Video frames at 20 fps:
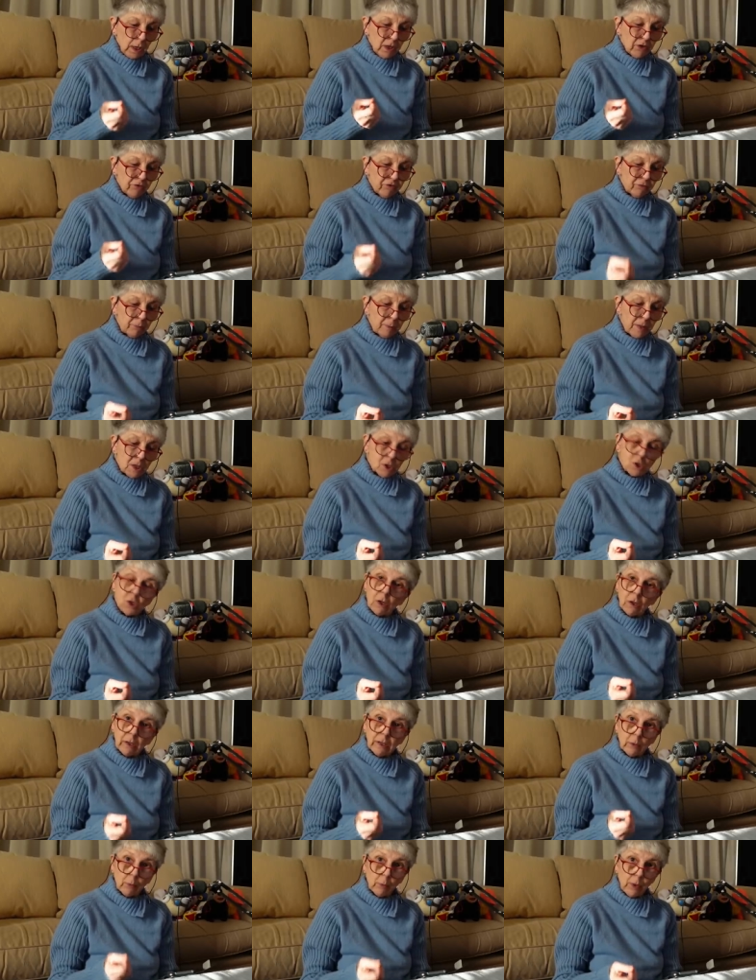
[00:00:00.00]

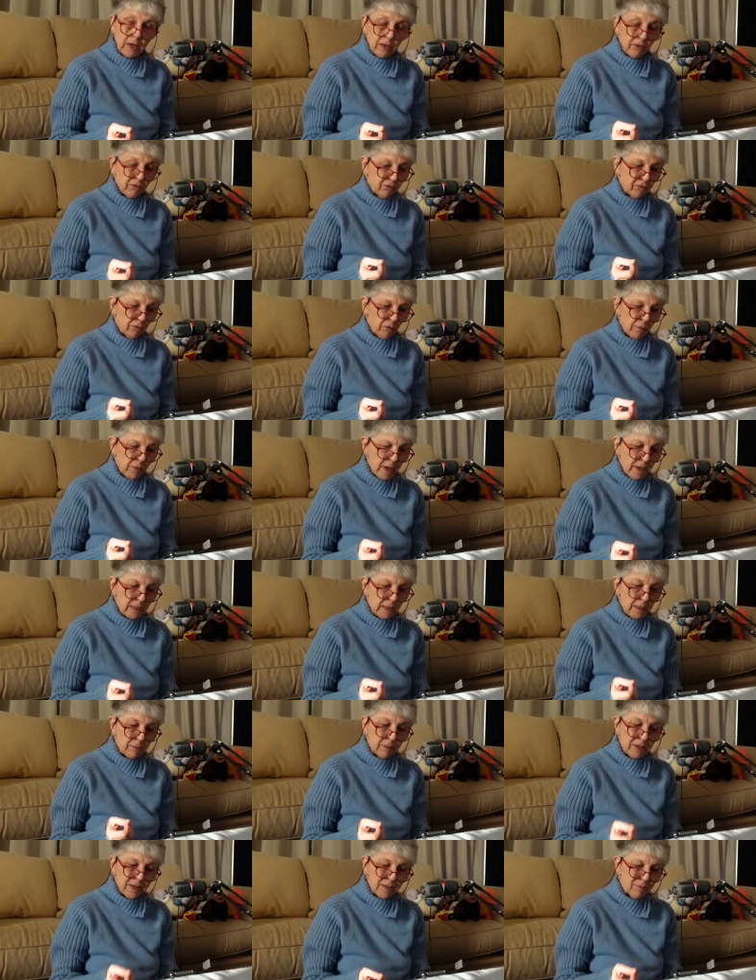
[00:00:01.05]
especially when for
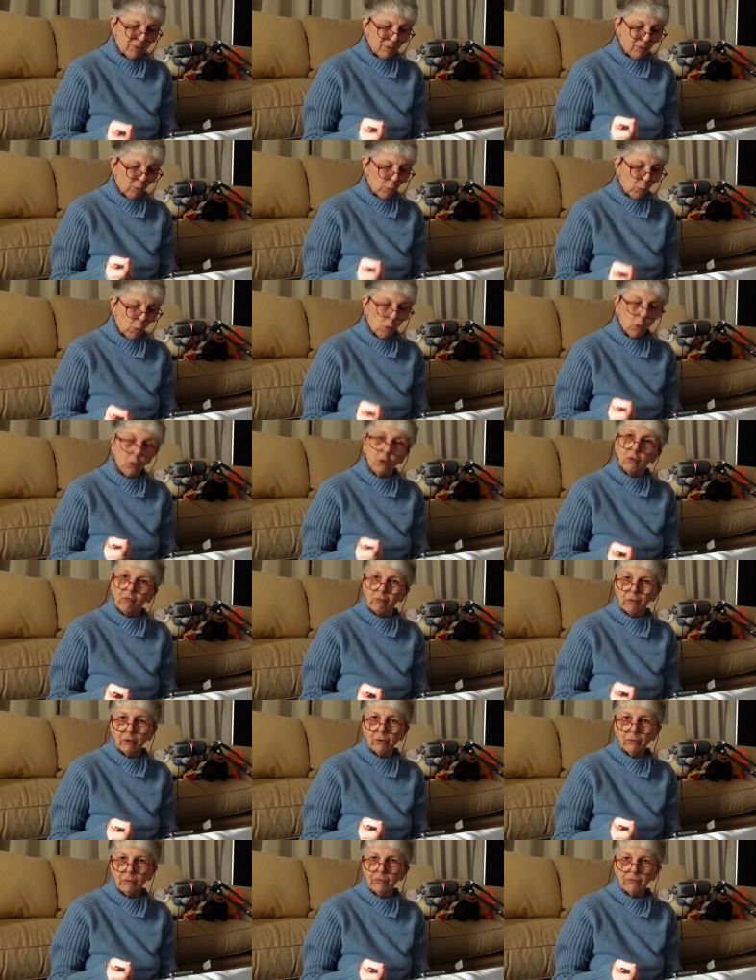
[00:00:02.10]
many people
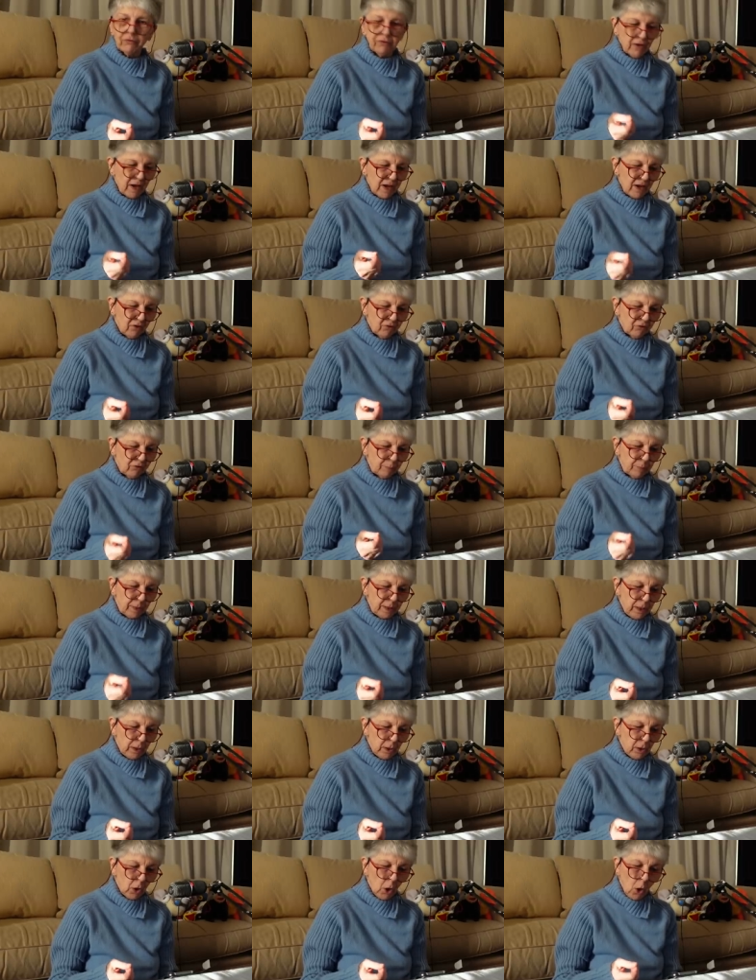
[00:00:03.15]
Wargroove has
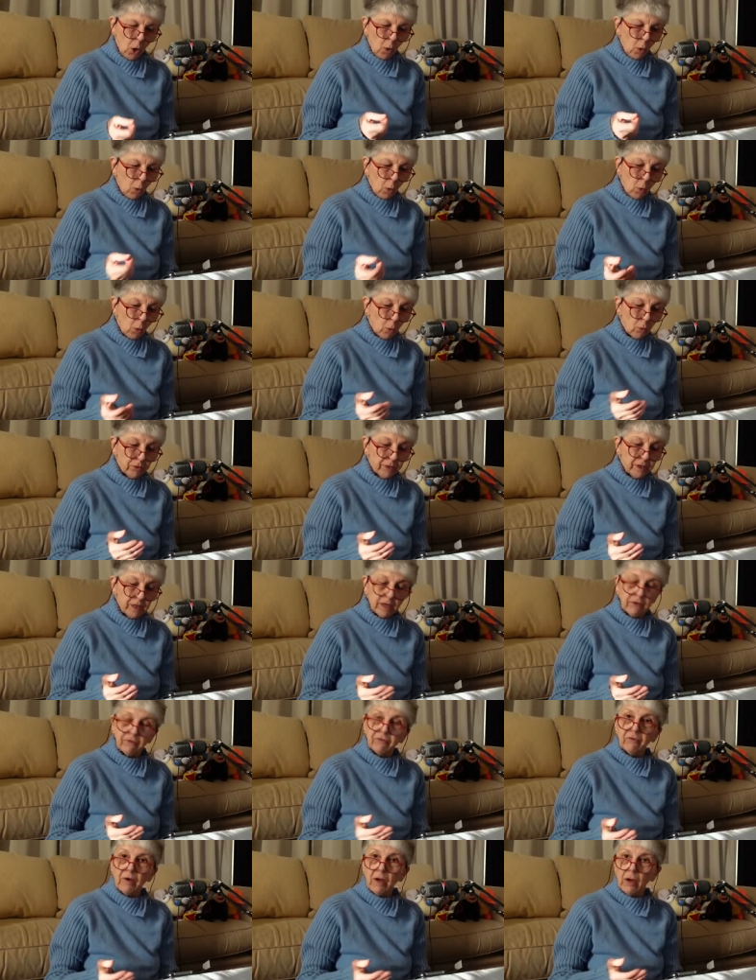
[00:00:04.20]
been all the
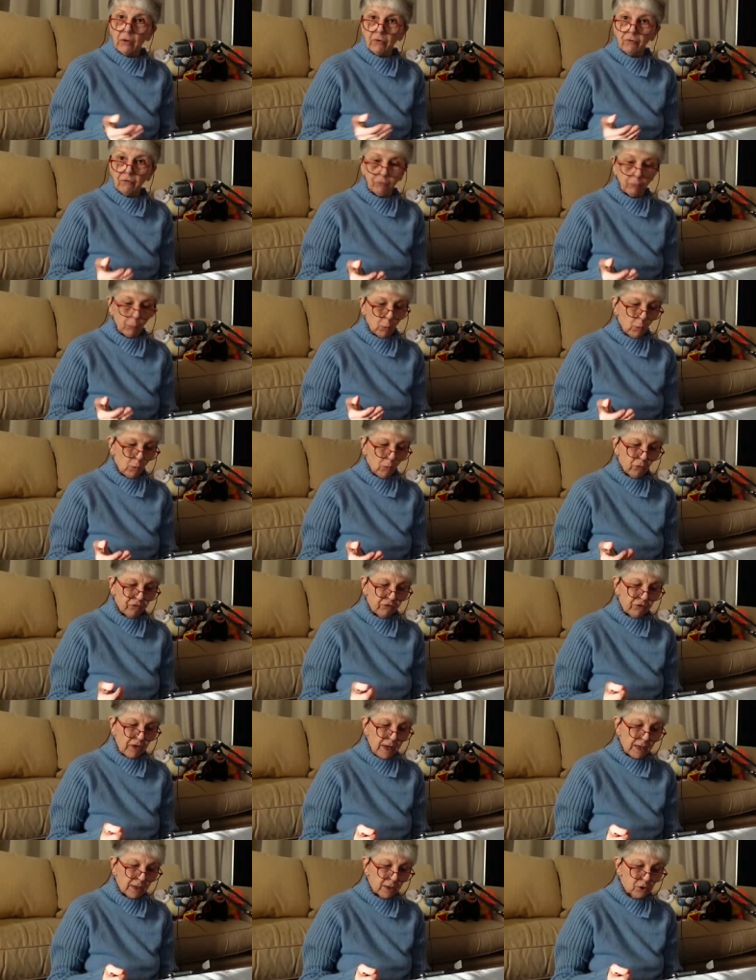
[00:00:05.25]
Advance Wars
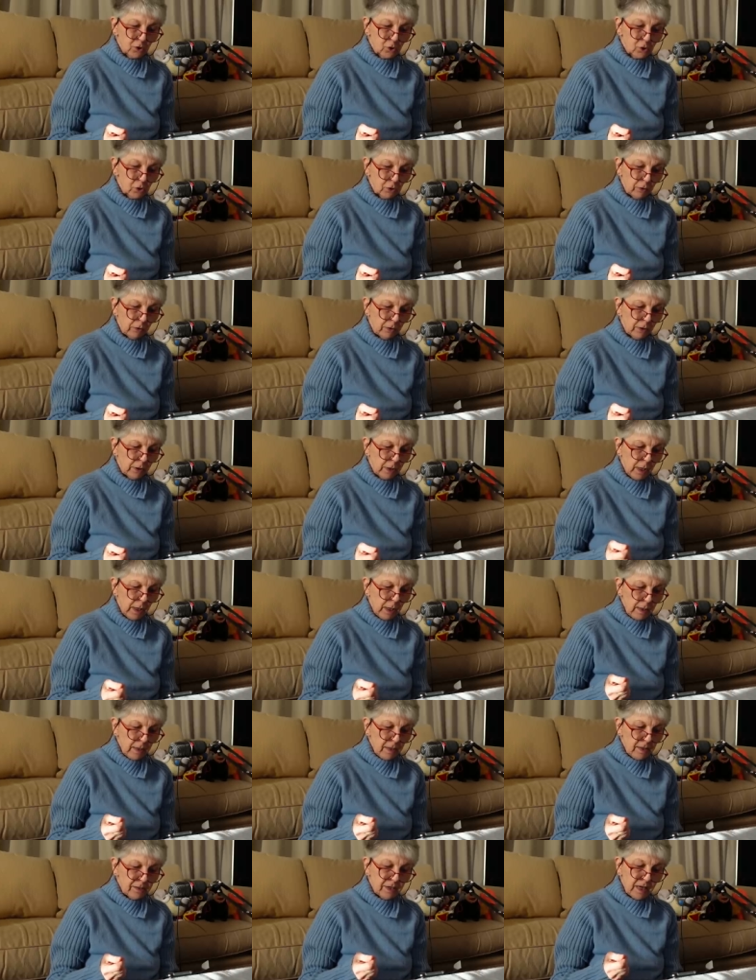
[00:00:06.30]
action
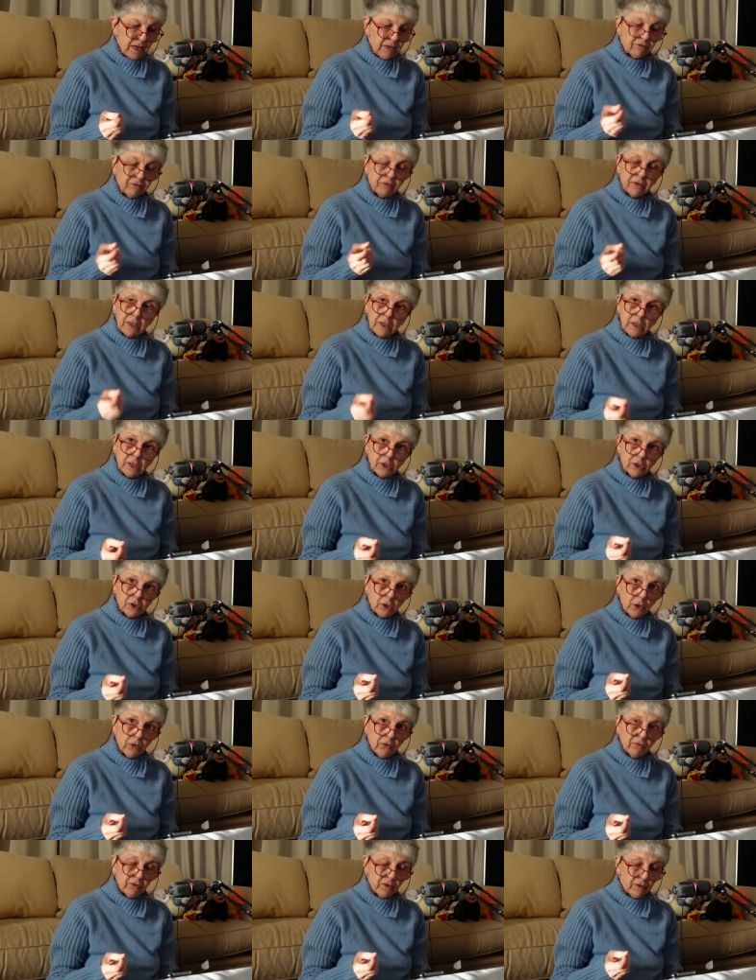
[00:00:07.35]
they've needed
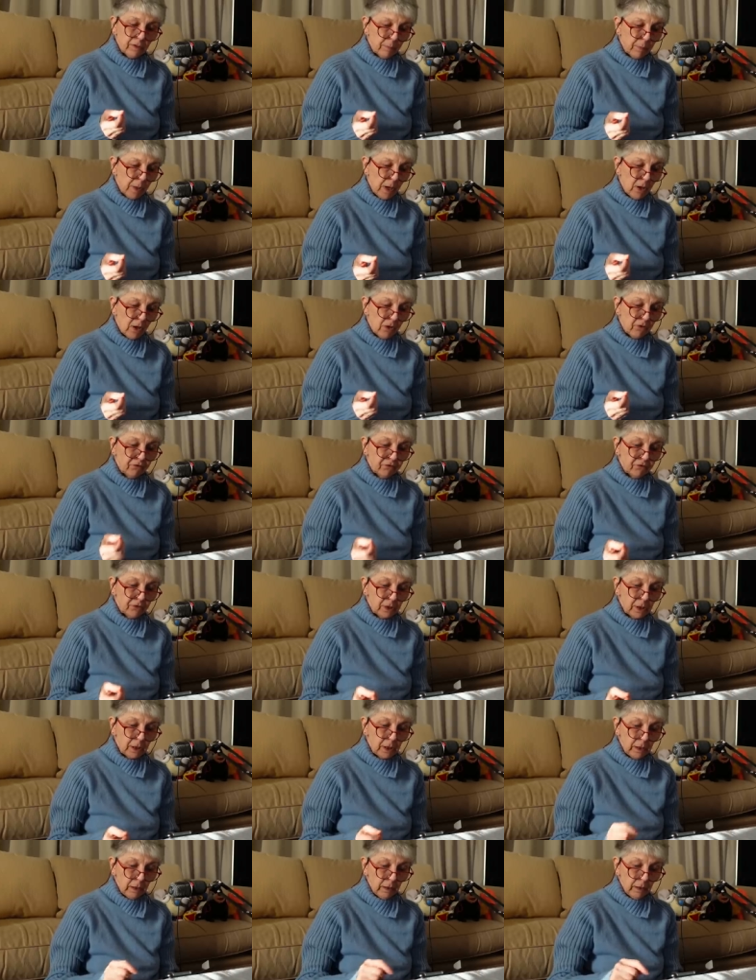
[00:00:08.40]
over the past
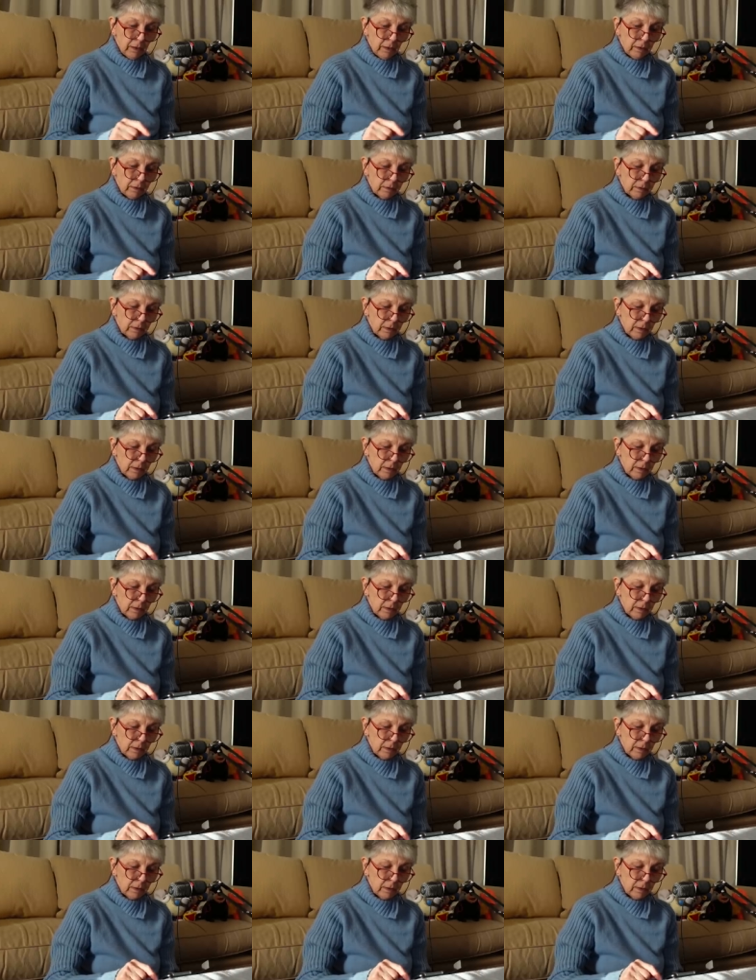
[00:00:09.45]
year.